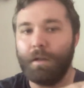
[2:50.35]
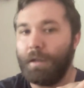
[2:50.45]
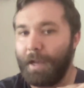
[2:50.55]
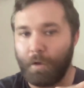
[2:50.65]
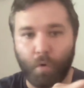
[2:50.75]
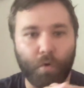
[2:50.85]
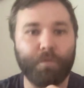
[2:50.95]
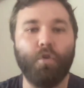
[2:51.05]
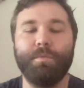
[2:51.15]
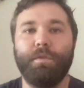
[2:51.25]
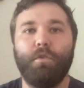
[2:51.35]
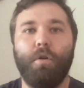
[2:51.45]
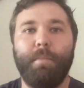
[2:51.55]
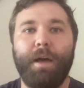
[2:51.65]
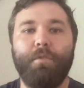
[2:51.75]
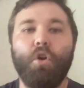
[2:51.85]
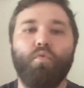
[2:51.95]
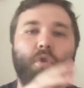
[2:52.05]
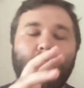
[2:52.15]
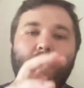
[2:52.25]
like all forms of combat,
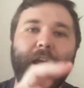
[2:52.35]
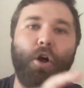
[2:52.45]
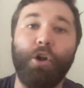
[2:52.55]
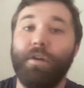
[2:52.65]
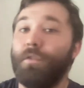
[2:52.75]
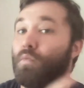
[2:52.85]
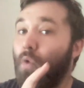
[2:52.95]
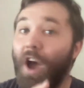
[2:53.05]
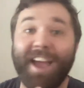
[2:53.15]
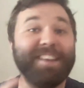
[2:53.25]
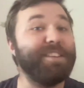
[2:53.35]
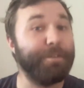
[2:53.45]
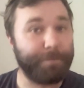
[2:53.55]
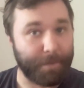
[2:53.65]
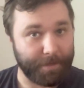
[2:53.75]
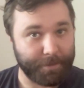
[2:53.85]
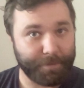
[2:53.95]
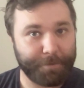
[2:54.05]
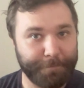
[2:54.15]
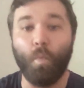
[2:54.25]
rely on a variety of things.